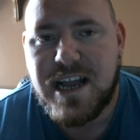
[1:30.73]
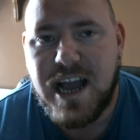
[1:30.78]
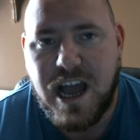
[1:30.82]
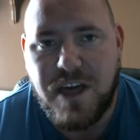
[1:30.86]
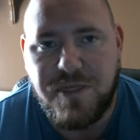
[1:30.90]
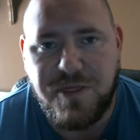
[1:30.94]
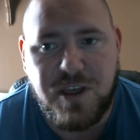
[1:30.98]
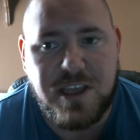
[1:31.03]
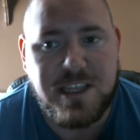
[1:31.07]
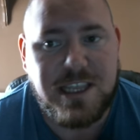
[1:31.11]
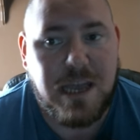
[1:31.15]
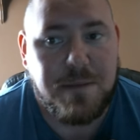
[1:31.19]
I
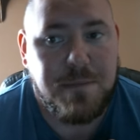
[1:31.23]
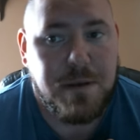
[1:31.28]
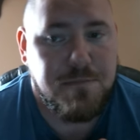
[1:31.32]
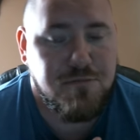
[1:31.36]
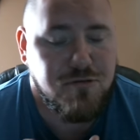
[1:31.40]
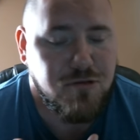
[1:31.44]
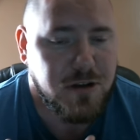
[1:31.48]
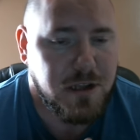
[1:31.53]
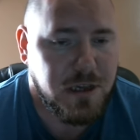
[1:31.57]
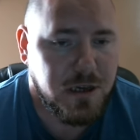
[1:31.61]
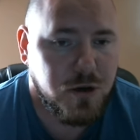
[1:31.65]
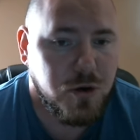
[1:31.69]
think that'd be
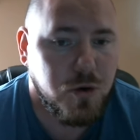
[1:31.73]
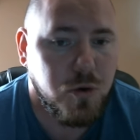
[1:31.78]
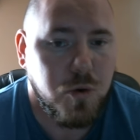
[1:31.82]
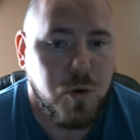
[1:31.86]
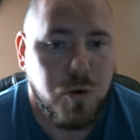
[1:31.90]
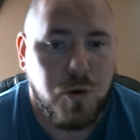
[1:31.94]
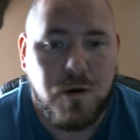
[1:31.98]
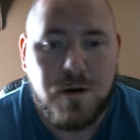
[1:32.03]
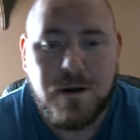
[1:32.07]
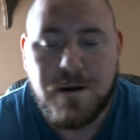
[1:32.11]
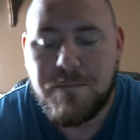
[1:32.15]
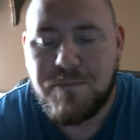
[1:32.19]
pretty
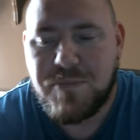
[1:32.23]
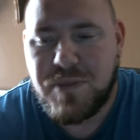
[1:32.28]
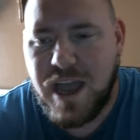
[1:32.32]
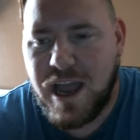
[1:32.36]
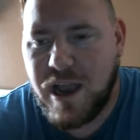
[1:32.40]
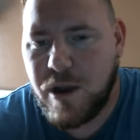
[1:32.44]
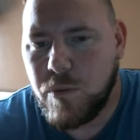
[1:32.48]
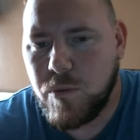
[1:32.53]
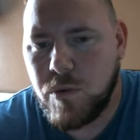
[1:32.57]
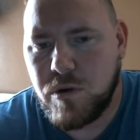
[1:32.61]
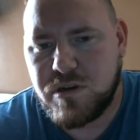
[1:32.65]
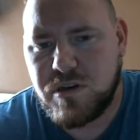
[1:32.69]
cool.
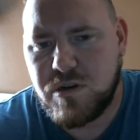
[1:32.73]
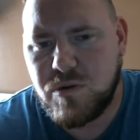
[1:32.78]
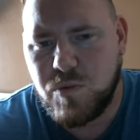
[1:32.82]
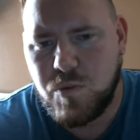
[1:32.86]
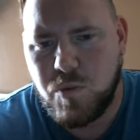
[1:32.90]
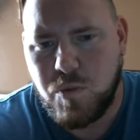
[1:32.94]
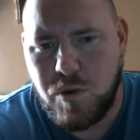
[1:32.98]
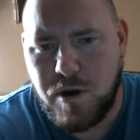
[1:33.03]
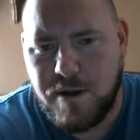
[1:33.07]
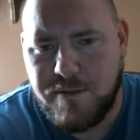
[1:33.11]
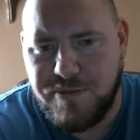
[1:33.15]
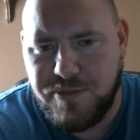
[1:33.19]
I wouldn't
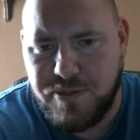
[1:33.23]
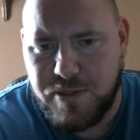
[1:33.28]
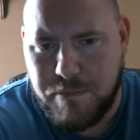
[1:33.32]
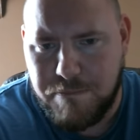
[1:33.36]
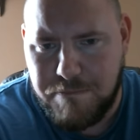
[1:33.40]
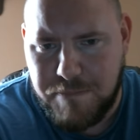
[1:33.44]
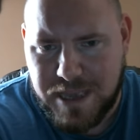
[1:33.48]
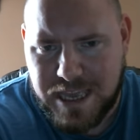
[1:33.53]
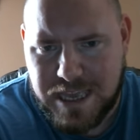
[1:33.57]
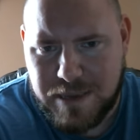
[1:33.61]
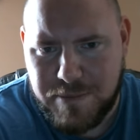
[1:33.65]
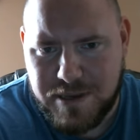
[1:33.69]
want the
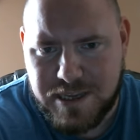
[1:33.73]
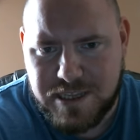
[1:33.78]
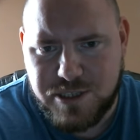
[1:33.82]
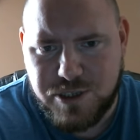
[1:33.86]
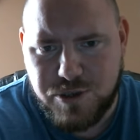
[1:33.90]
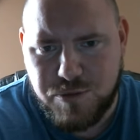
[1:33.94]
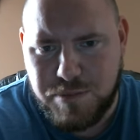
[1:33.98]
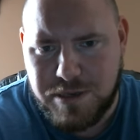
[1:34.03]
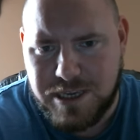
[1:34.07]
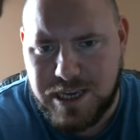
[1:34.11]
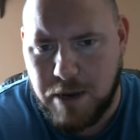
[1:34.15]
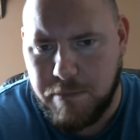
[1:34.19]
baby to
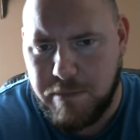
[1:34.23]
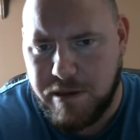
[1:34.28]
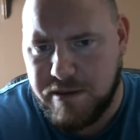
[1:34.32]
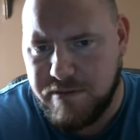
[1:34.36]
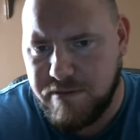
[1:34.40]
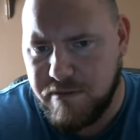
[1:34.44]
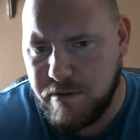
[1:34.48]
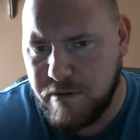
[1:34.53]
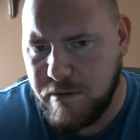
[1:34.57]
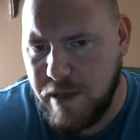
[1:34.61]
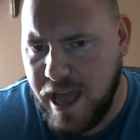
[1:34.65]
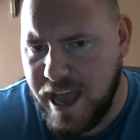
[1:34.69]
become an
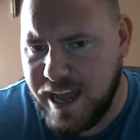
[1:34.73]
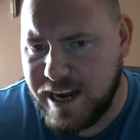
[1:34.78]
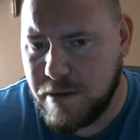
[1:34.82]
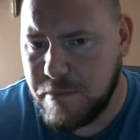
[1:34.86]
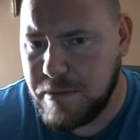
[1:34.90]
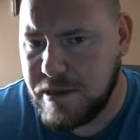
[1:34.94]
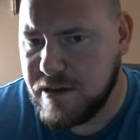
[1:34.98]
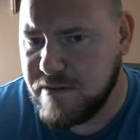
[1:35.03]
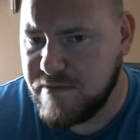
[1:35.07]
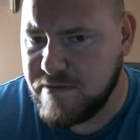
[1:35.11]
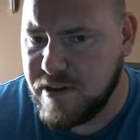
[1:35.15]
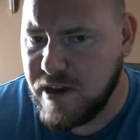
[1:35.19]

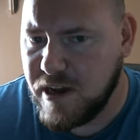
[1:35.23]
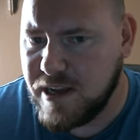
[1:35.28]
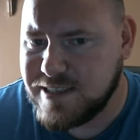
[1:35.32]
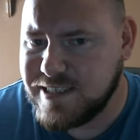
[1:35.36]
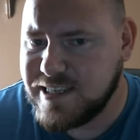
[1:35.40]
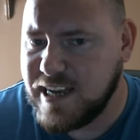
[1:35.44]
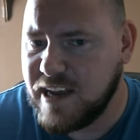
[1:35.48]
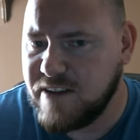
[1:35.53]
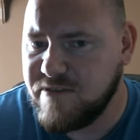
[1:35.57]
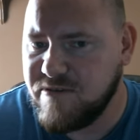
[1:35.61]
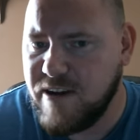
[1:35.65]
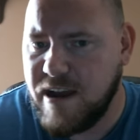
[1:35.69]
enemy of Guts.
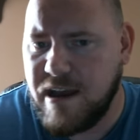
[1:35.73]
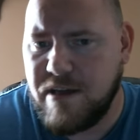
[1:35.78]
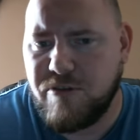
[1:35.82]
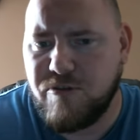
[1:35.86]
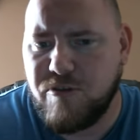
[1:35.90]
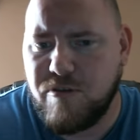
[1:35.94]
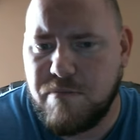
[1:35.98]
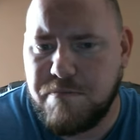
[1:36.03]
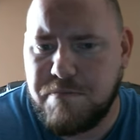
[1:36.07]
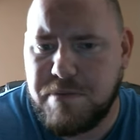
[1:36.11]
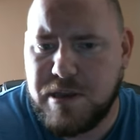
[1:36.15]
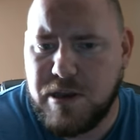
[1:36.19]
I'd rather
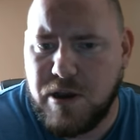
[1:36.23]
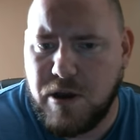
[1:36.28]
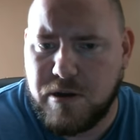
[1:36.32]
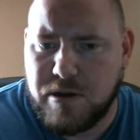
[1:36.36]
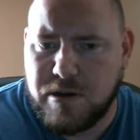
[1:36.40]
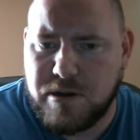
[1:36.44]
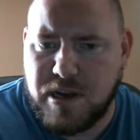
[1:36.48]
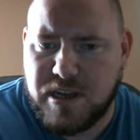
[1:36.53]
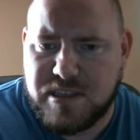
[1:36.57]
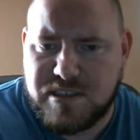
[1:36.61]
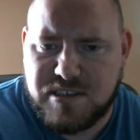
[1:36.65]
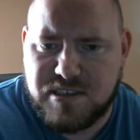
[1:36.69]
it be on
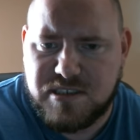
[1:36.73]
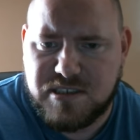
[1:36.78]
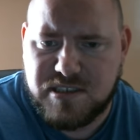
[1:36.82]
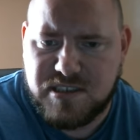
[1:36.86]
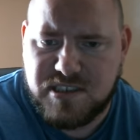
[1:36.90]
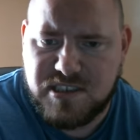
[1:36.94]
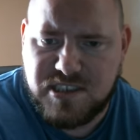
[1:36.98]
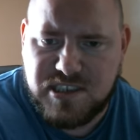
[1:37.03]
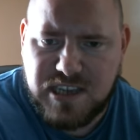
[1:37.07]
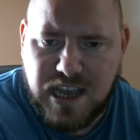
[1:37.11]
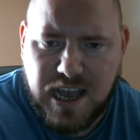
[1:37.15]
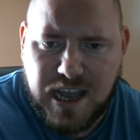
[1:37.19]
Guts'
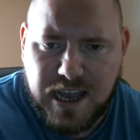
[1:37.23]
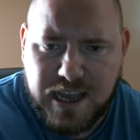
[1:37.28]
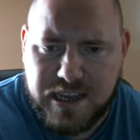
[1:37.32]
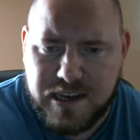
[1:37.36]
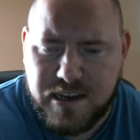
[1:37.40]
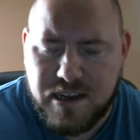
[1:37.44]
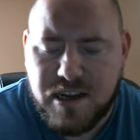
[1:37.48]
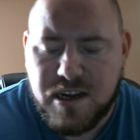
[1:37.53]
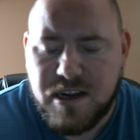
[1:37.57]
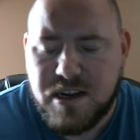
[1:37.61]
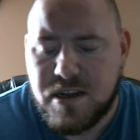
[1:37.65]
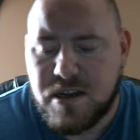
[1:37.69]
side.
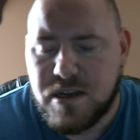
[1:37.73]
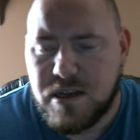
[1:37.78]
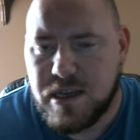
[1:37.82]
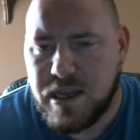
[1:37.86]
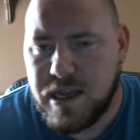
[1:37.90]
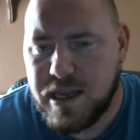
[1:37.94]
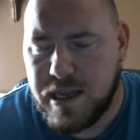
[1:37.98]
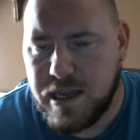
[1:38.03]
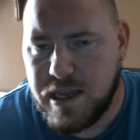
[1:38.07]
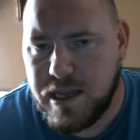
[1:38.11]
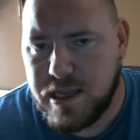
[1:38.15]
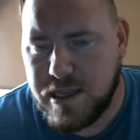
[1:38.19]

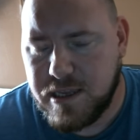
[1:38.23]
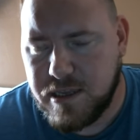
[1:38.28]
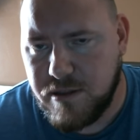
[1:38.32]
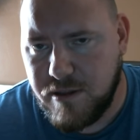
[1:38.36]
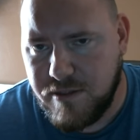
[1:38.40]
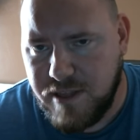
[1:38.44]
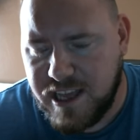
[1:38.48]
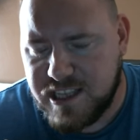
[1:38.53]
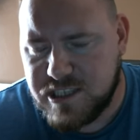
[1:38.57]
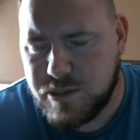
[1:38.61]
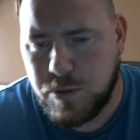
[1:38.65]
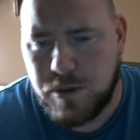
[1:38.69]

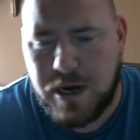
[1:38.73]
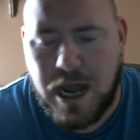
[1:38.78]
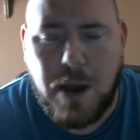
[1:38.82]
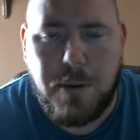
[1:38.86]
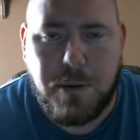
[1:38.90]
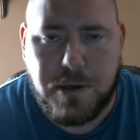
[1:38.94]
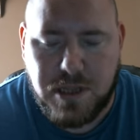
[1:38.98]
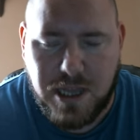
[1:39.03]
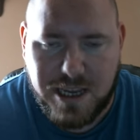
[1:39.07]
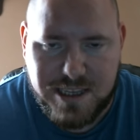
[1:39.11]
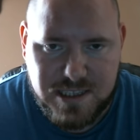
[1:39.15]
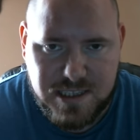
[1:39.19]
That's what I
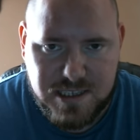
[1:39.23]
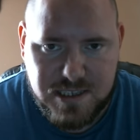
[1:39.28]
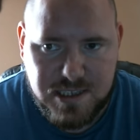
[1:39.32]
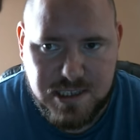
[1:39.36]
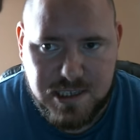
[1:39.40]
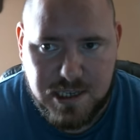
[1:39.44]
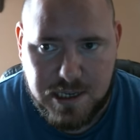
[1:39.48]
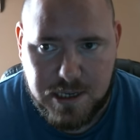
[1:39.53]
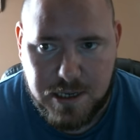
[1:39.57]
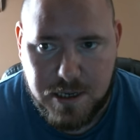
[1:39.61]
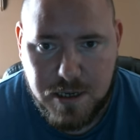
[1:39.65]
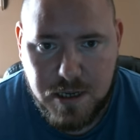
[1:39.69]
would like to
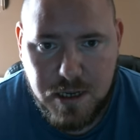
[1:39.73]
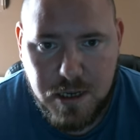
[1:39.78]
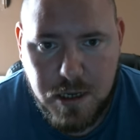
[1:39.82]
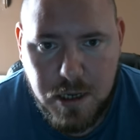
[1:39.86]
see.